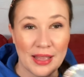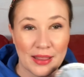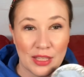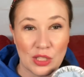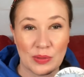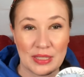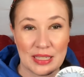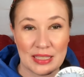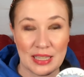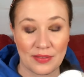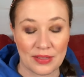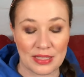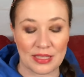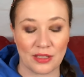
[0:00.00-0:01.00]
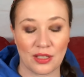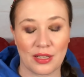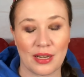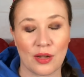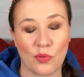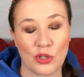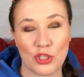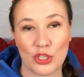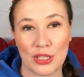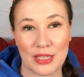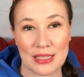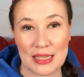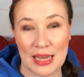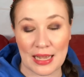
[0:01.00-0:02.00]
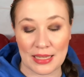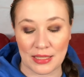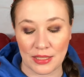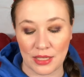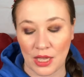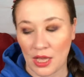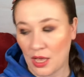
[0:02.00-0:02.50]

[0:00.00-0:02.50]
This one does have a seal on it, which is nice.